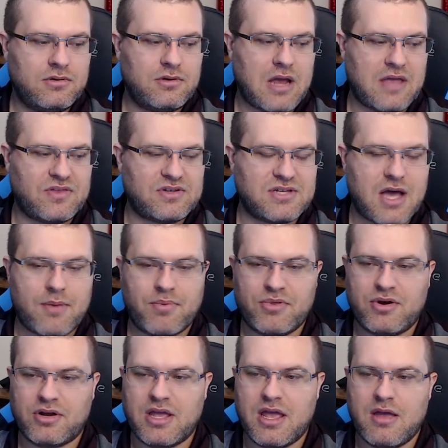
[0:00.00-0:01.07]
at the top of
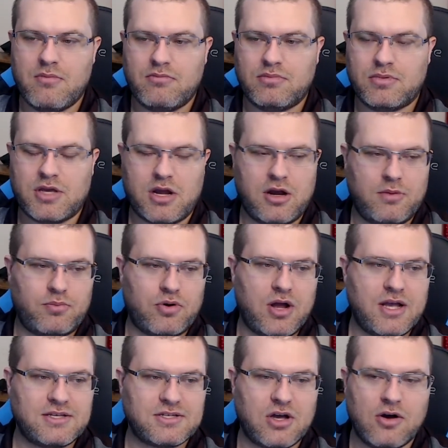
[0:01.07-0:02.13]
their game, Carey
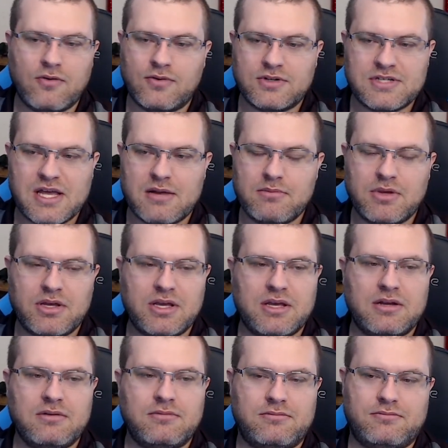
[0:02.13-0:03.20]
Price over $10
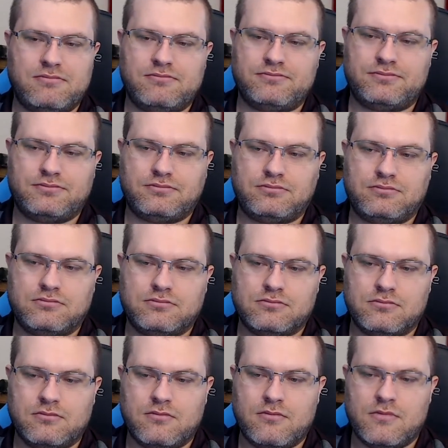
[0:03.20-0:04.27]
million,
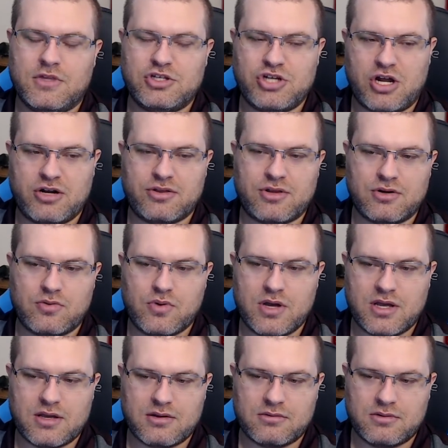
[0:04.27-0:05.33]
Jonathan
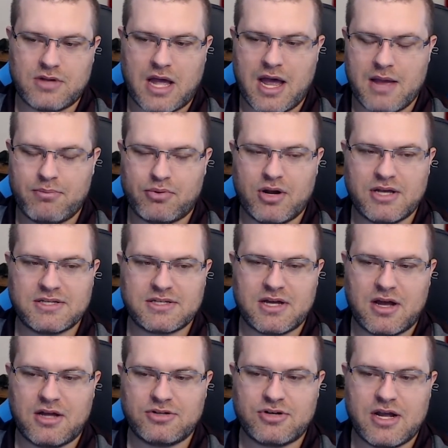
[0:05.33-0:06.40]
Quick, high price
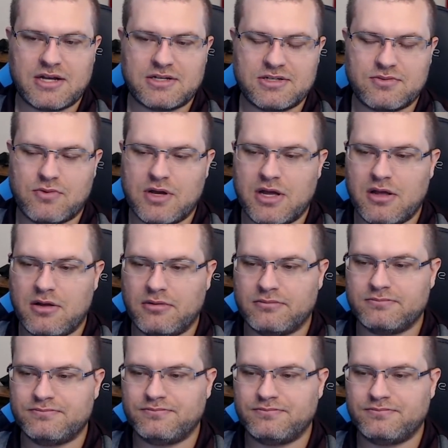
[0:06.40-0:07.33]
contract as well.